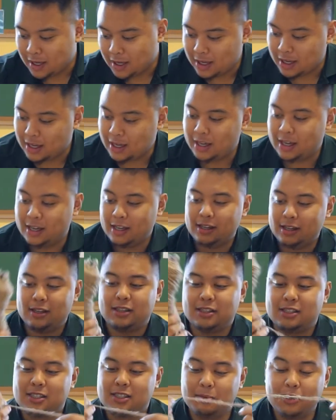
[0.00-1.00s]

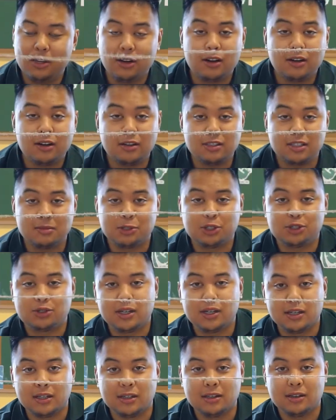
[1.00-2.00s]
and some yarn, some
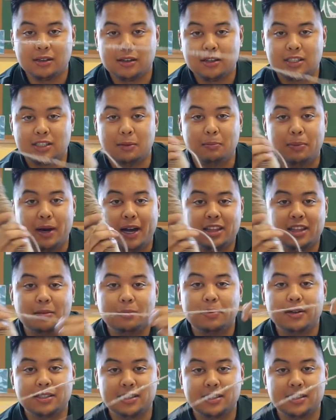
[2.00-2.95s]
string to bind the book